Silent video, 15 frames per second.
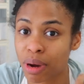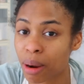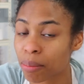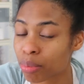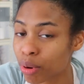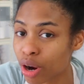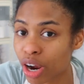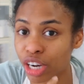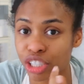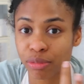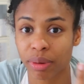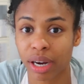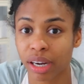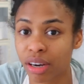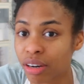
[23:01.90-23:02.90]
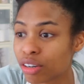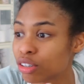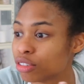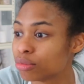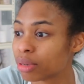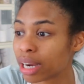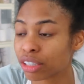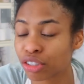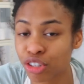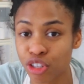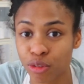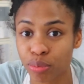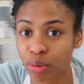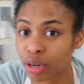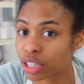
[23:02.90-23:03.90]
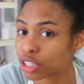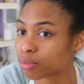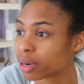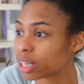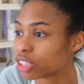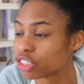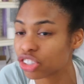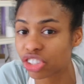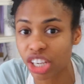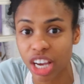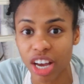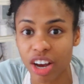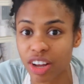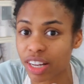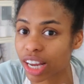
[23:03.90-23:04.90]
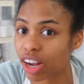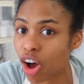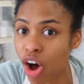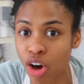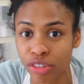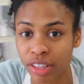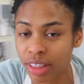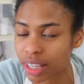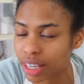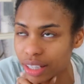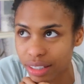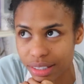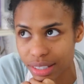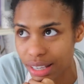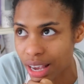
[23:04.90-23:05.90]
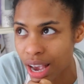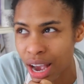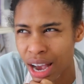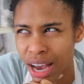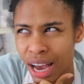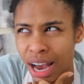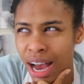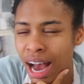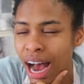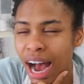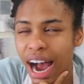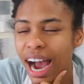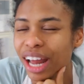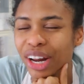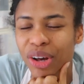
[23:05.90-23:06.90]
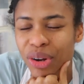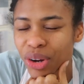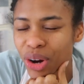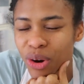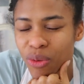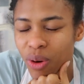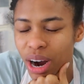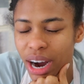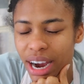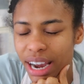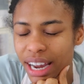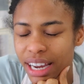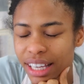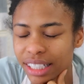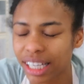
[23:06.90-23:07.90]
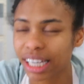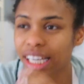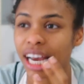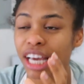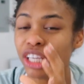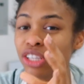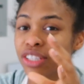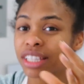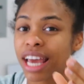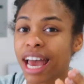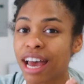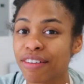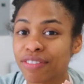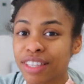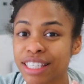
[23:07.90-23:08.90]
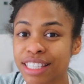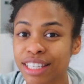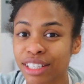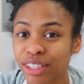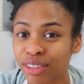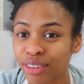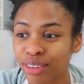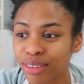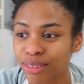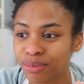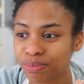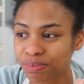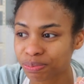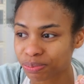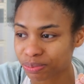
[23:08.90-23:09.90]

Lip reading: my brush, my comb, my toothbrush, my gel, like all the things. I don't know why. Like I used to have this little,